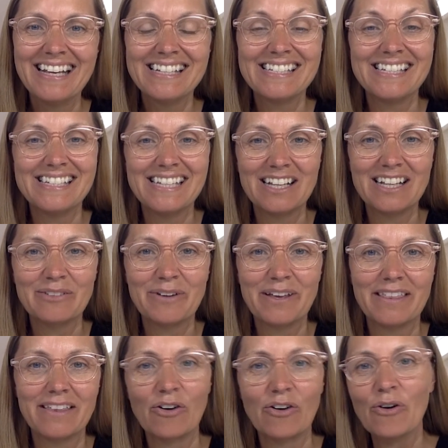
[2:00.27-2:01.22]
to deal
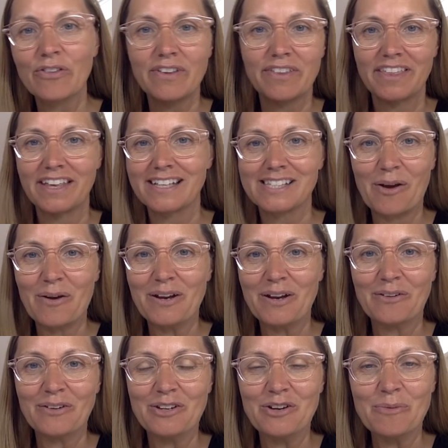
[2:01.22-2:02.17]
with all the things going
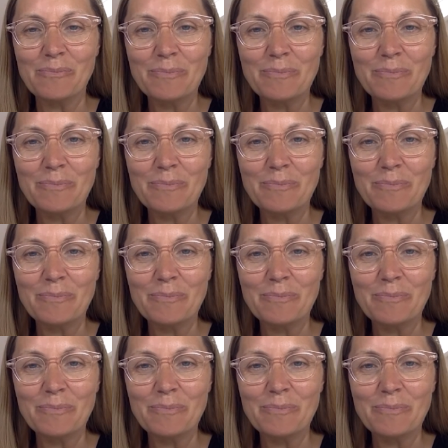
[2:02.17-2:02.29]
on in your